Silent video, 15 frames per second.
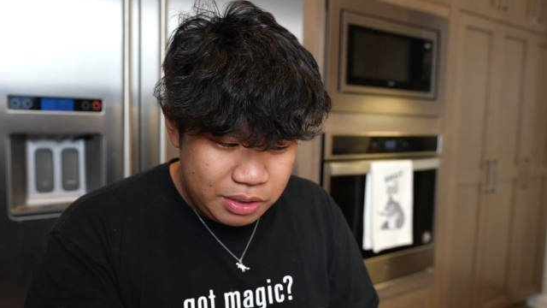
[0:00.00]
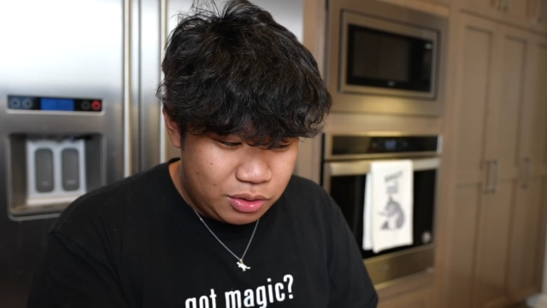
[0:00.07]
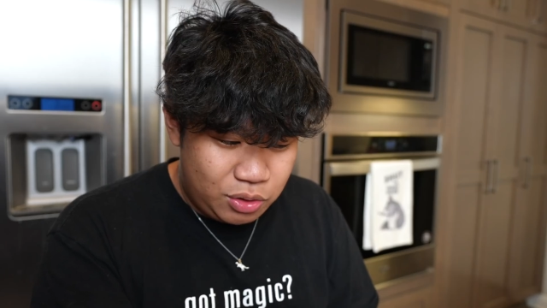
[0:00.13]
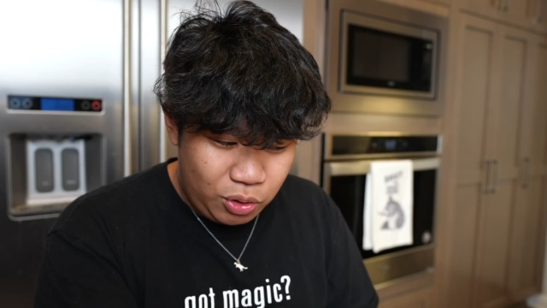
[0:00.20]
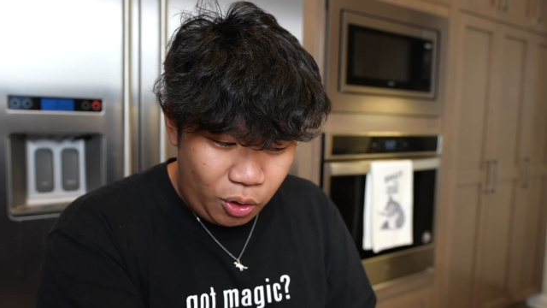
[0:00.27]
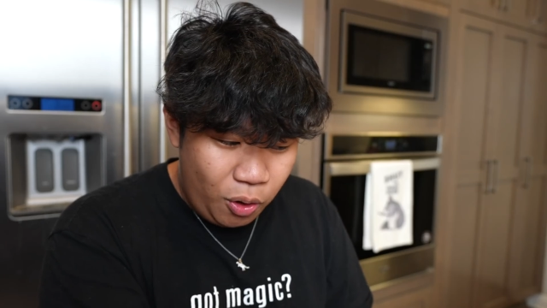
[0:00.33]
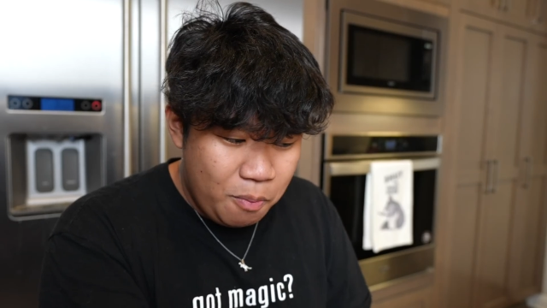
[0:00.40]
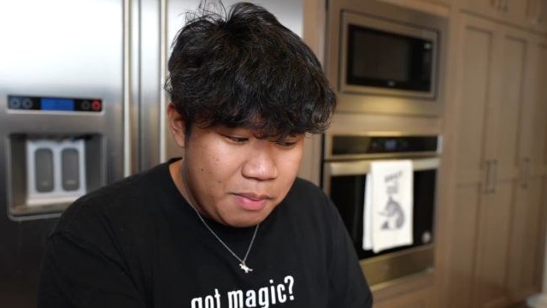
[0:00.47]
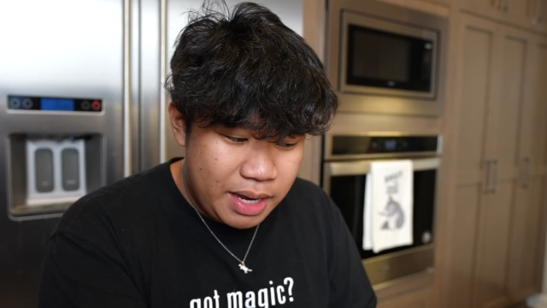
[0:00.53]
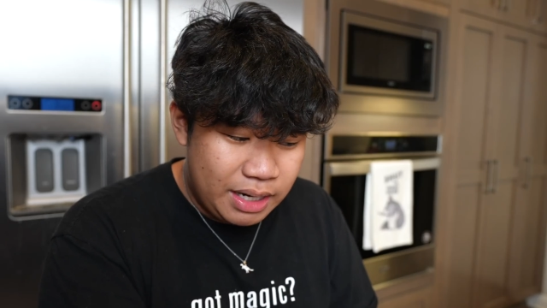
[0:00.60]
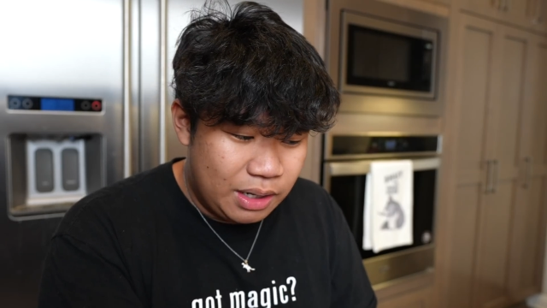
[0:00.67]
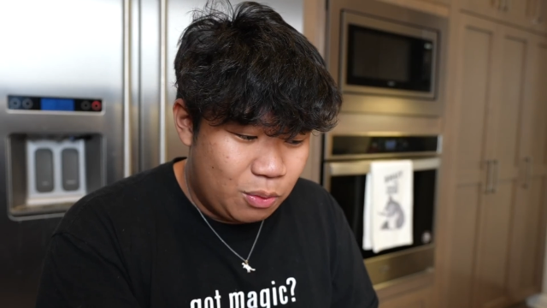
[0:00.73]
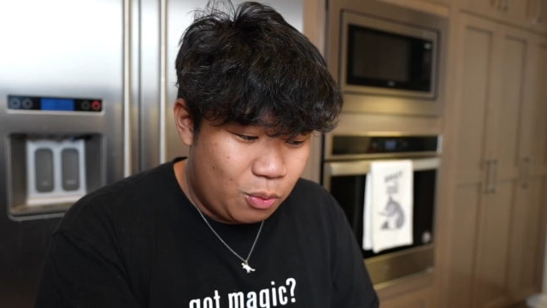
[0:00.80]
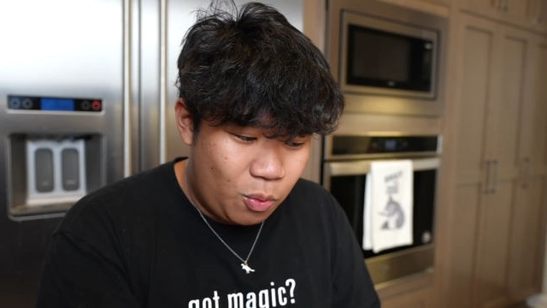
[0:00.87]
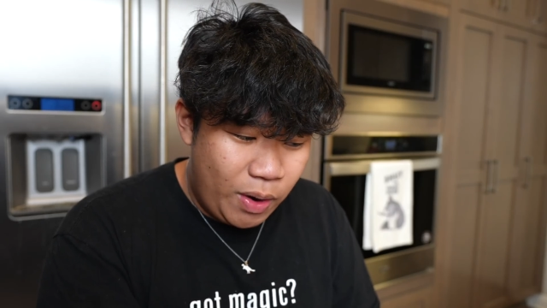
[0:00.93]
but Joel
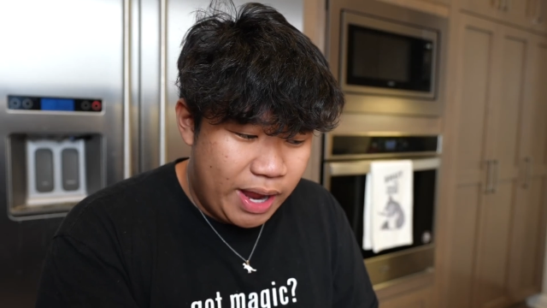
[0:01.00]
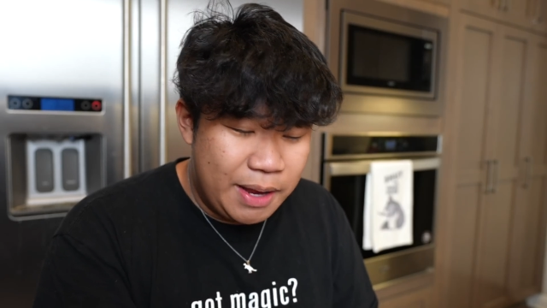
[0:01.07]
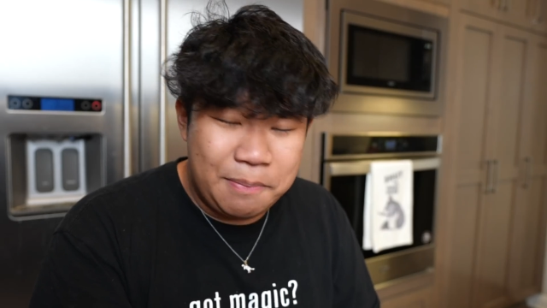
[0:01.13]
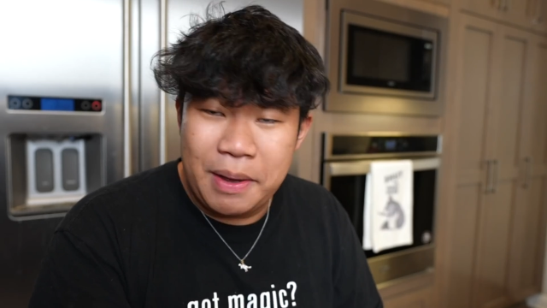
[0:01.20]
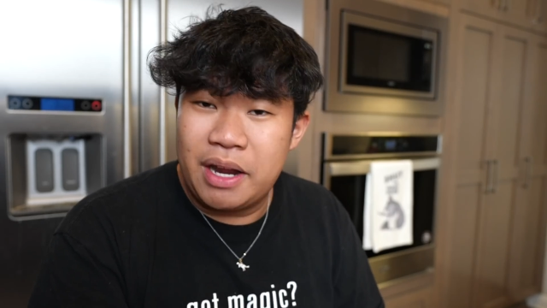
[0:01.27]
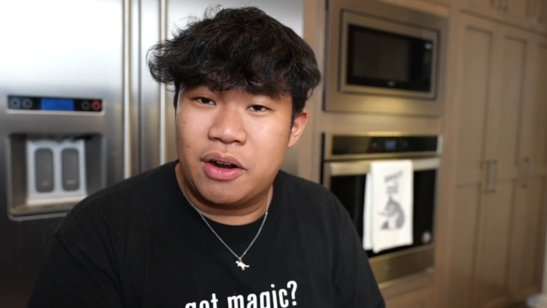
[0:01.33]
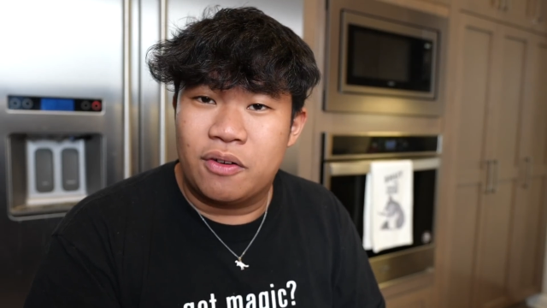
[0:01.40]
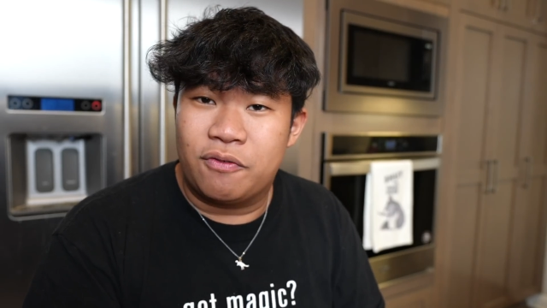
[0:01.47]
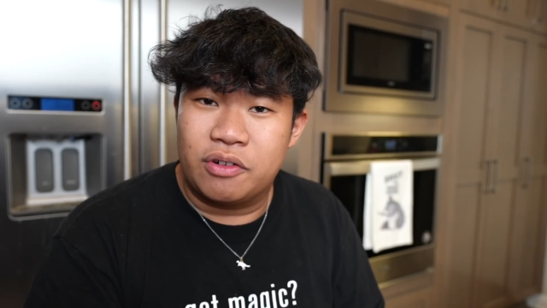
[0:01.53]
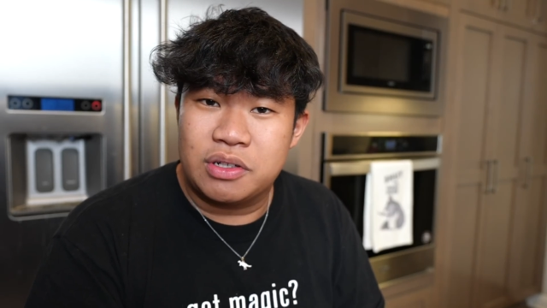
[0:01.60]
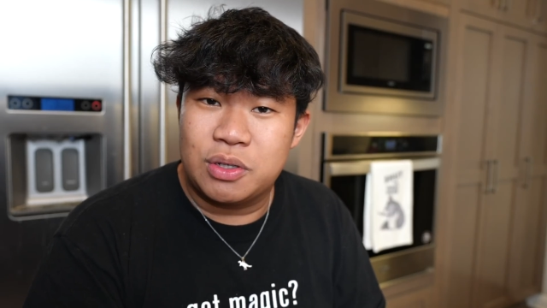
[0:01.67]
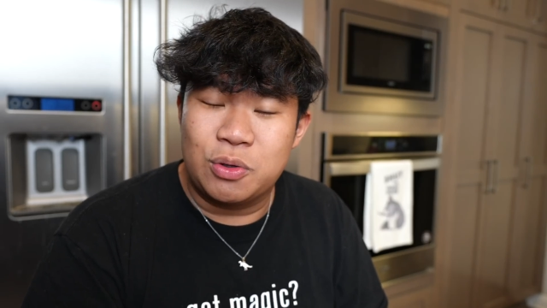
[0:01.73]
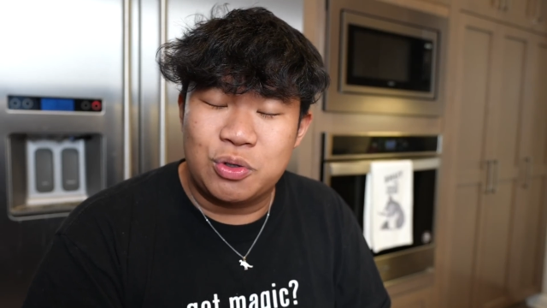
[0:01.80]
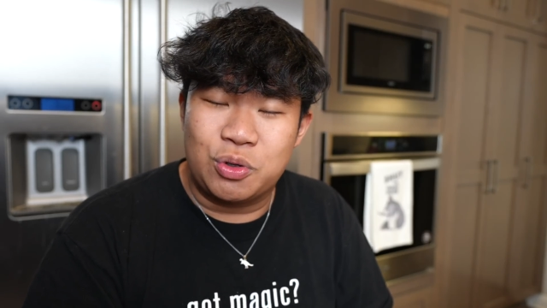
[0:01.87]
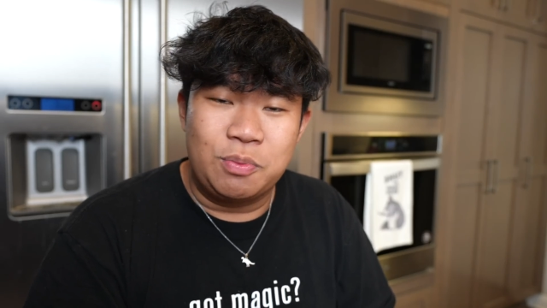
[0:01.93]
made it way better for
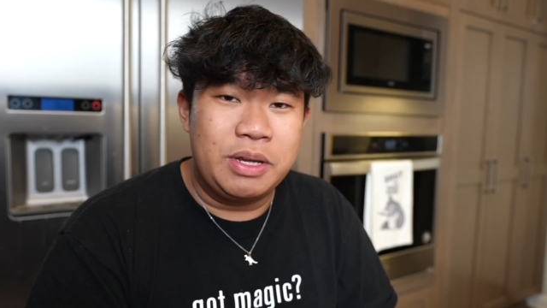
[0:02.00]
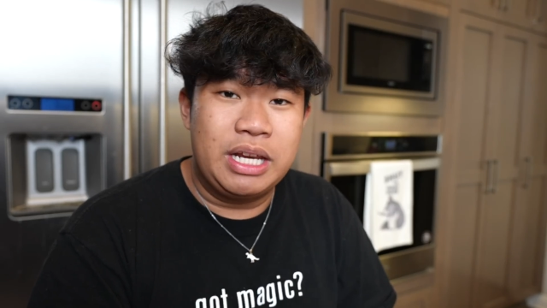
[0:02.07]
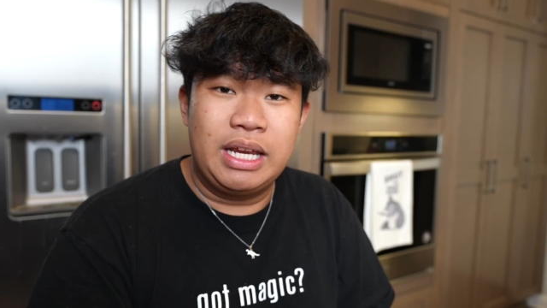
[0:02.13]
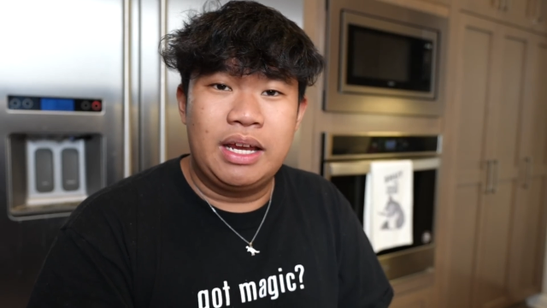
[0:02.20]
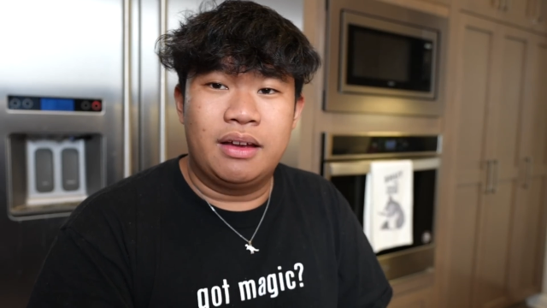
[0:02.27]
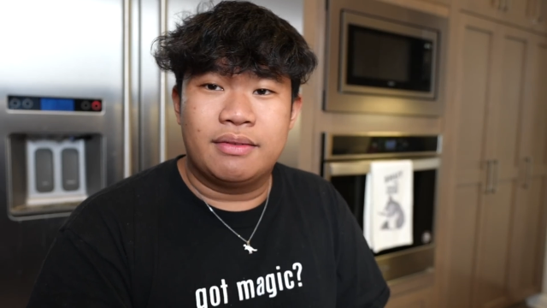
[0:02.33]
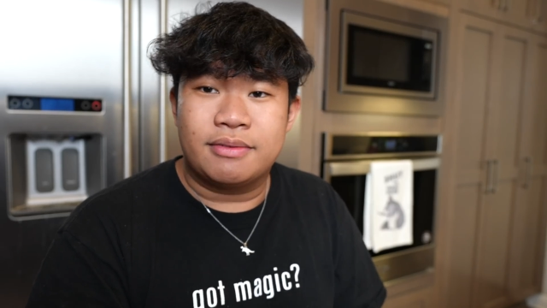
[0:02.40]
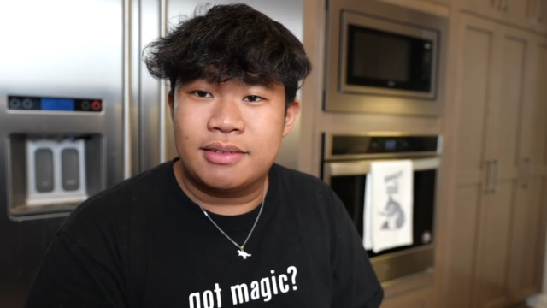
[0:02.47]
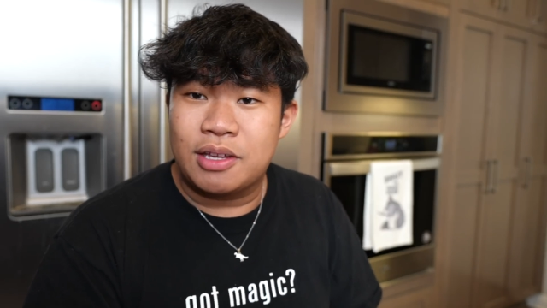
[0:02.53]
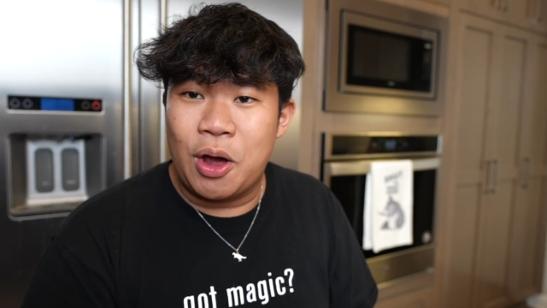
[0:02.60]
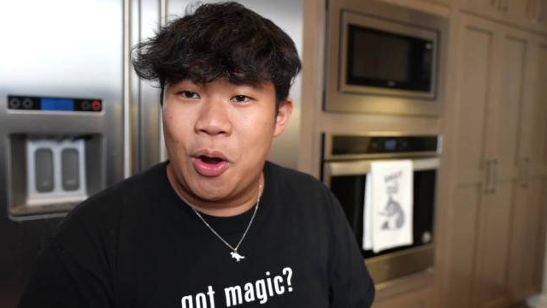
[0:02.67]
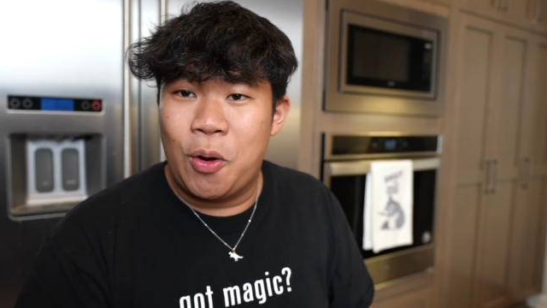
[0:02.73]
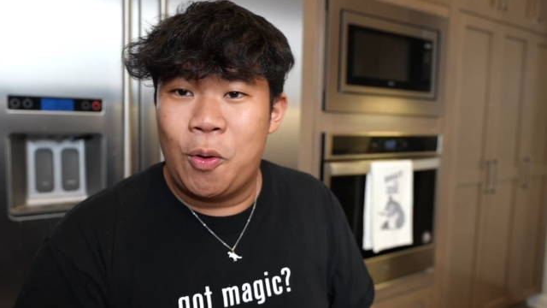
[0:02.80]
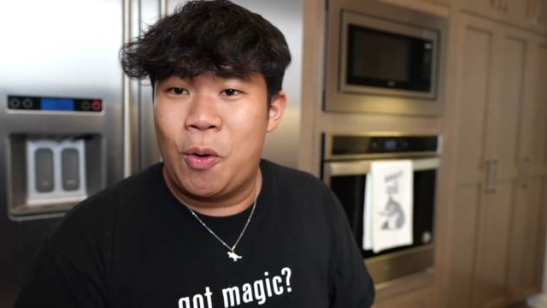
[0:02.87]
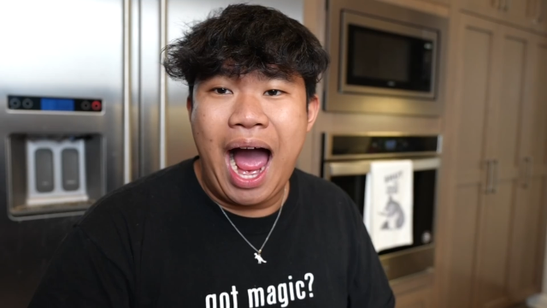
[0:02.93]
social media.
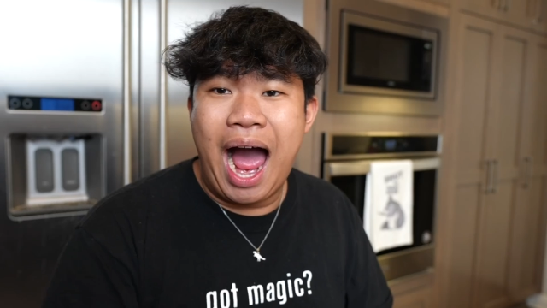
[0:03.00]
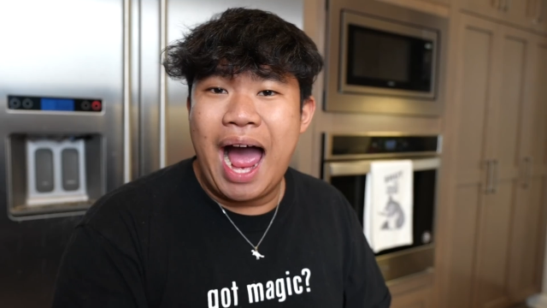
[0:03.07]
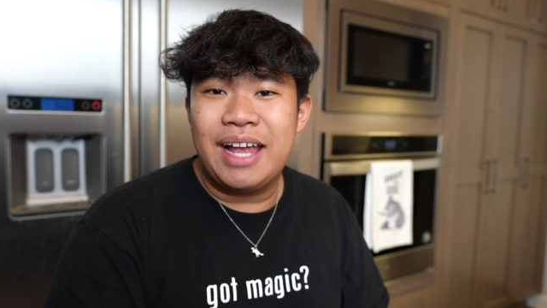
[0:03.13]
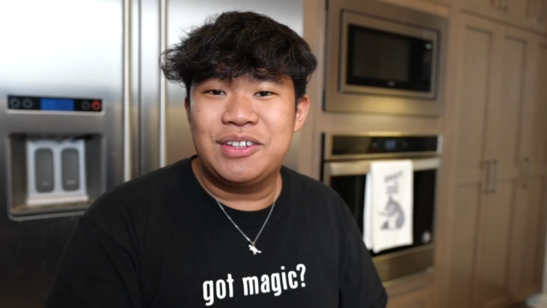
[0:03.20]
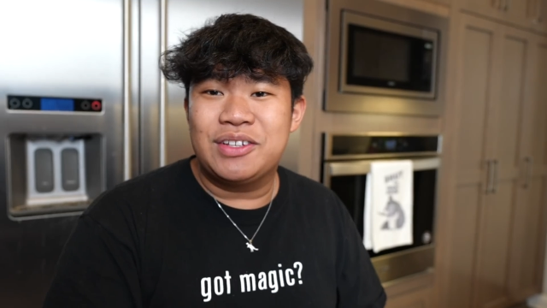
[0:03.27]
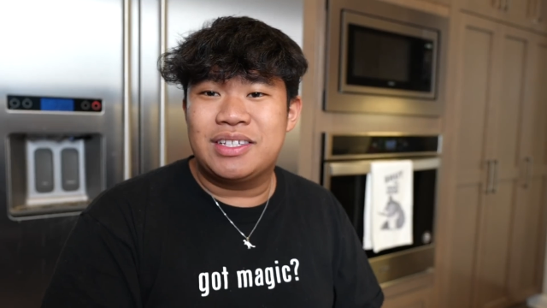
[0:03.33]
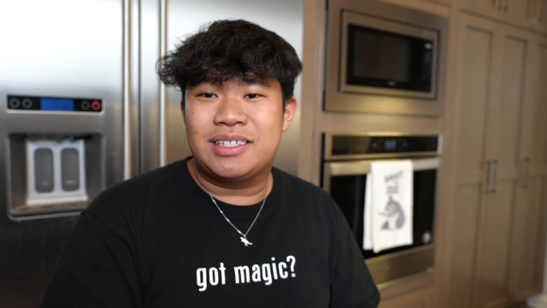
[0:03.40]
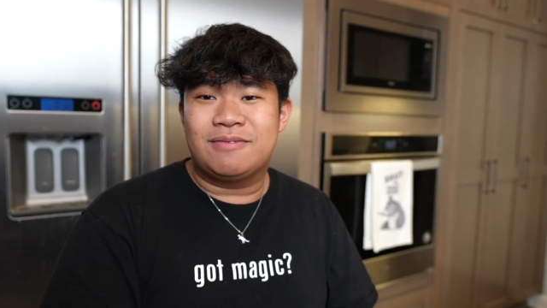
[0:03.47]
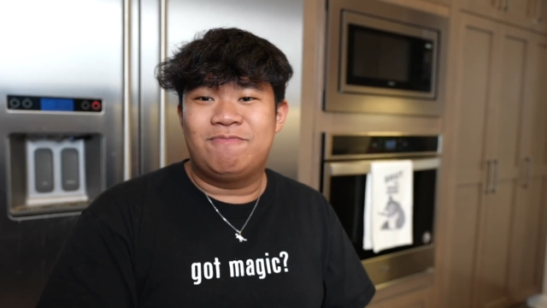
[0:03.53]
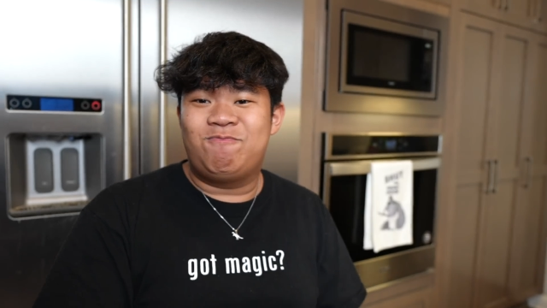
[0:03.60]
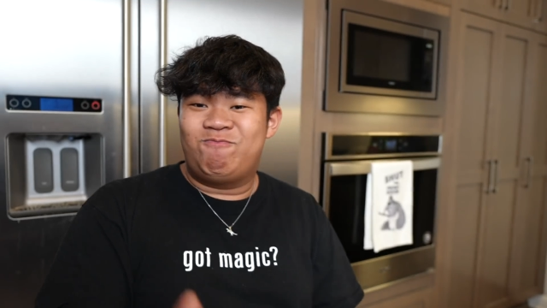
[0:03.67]
So I just,